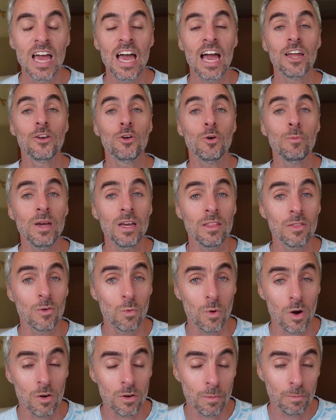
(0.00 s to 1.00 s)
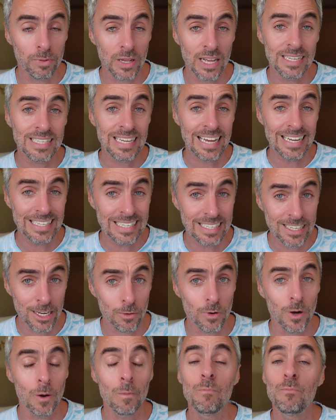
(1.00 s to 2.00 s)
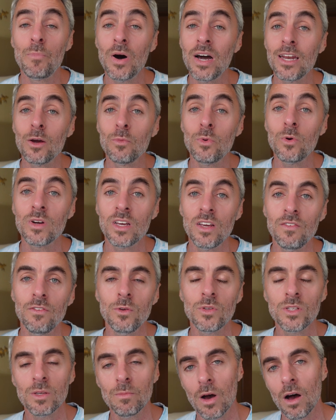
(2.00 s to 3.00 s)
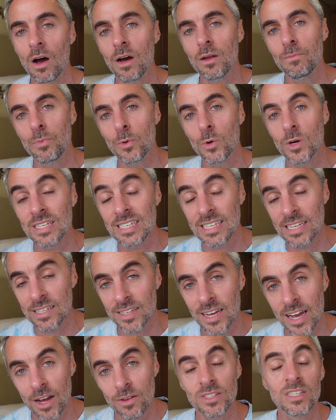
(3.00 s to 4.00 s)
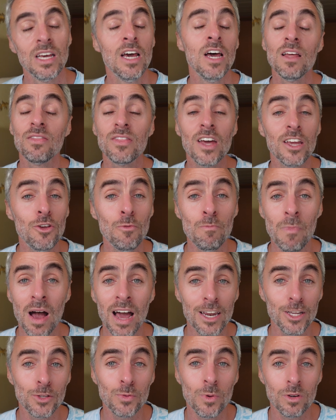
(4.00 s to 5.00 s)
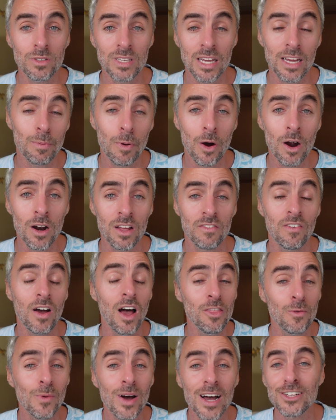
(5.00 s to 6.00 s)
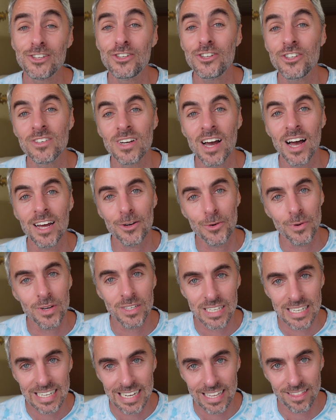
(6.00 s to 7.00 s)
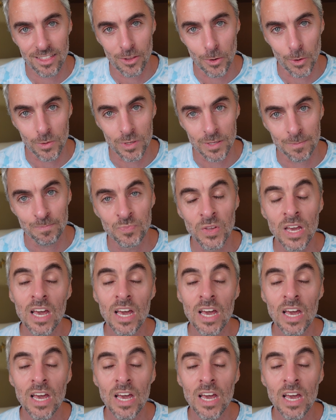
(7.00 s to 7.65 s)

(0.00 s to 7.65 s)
And you'll be in the welcome place at 0, but it will give you some onboard discounts that you might as well take part of. Otherwise, you're not going to get those.